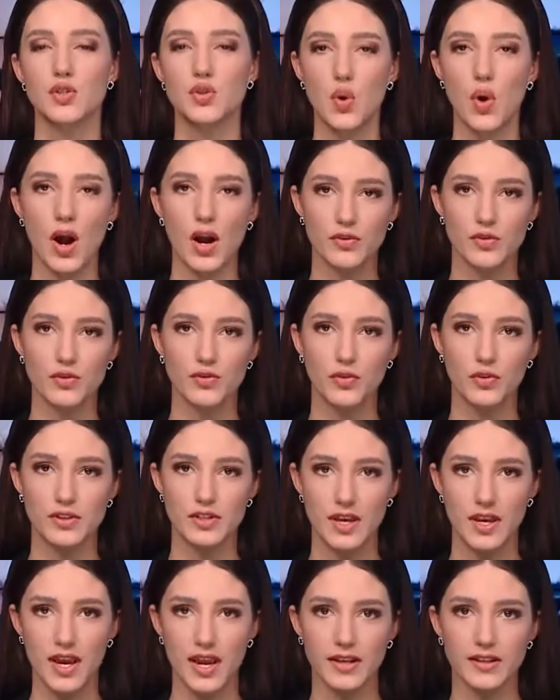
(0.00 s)

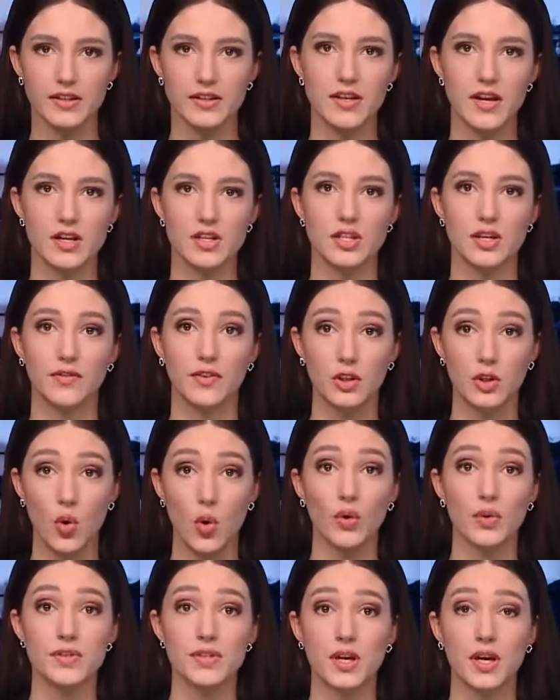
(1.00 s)
248 Knyazhe
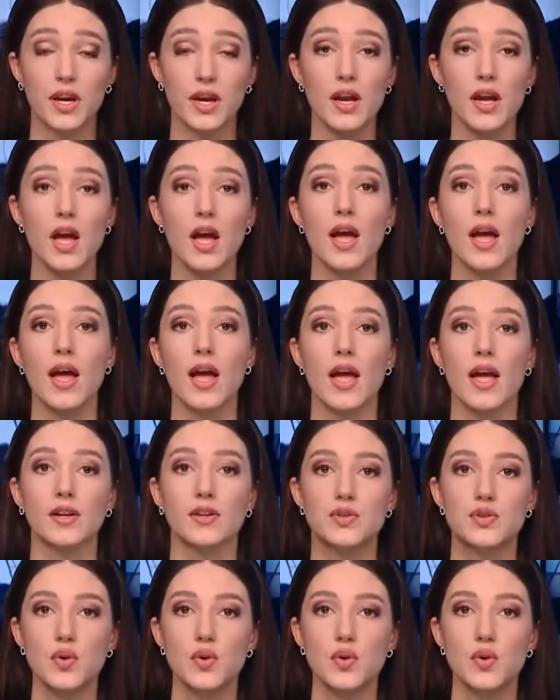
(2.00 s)
Volkonskaya, and